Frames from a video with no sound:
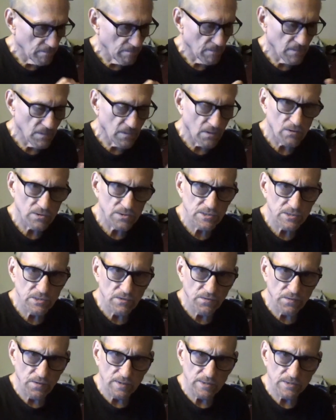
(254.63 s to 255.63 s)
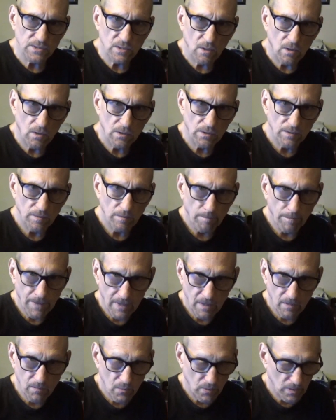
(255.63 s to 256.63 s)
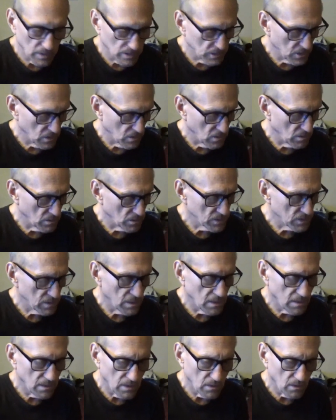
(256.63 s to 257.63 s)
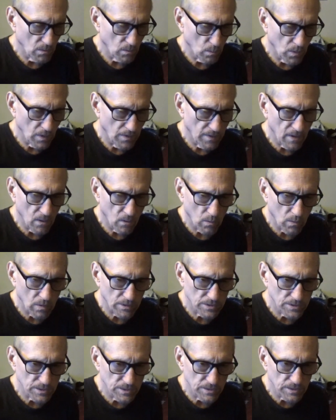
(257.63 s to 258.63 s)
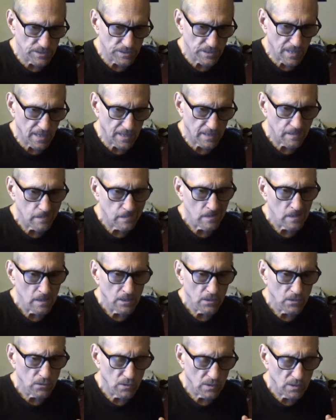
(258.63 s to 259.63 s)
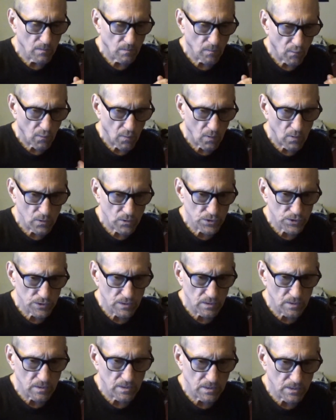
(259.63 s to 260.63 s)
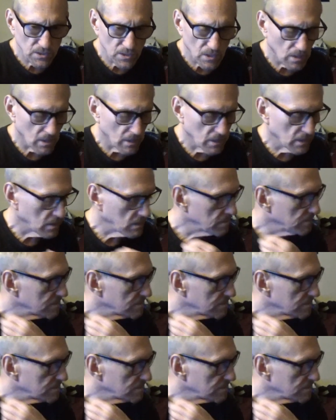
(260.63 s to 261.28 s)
there's such a thing as called neighboring tones, and the way that works is that you can approach the target